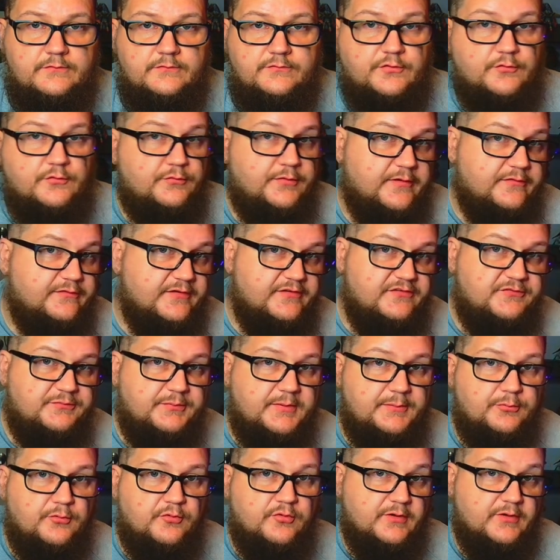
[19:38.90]
so that these
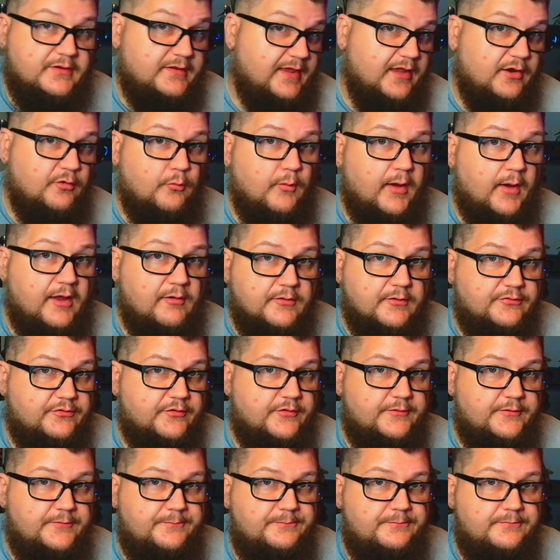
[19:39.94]
people can get away with
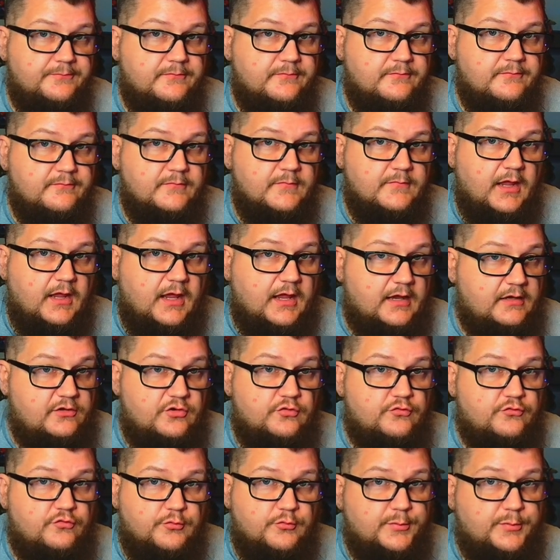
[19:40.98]
it. And
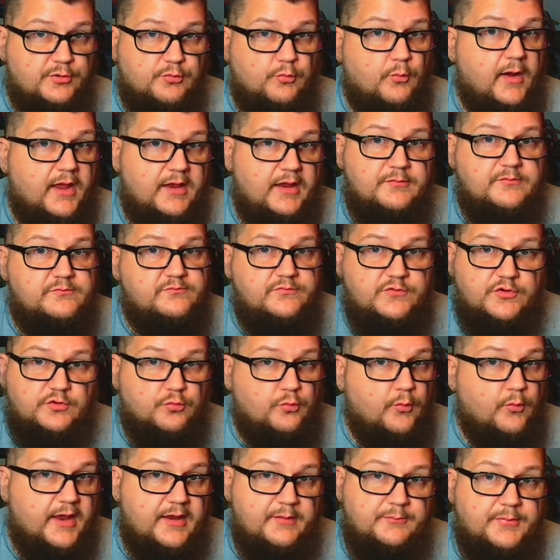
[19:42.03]
YouTube, you're way, you're
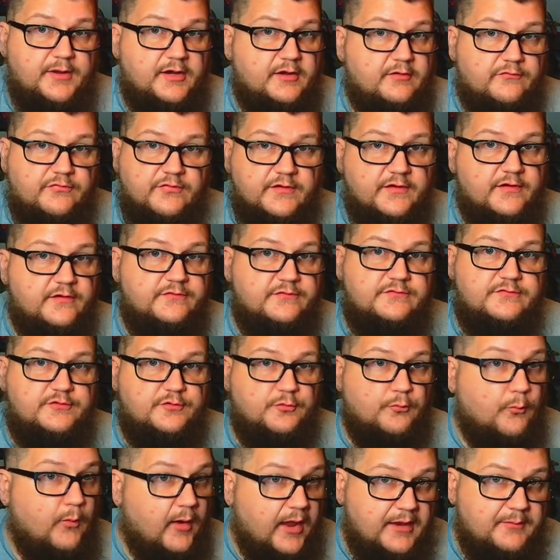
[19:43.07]
way bigger than this.
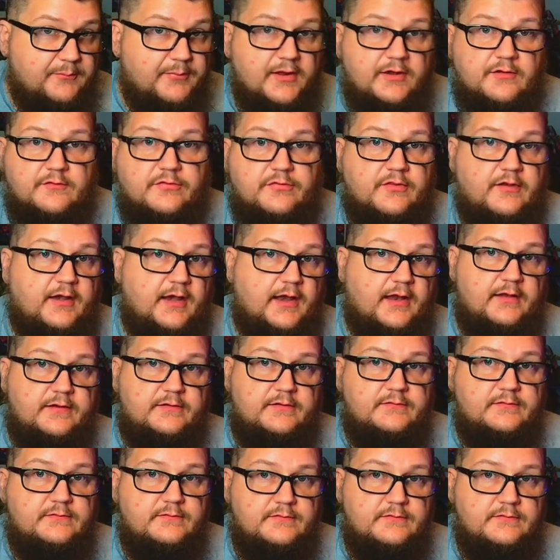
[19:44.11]
You're way better than that.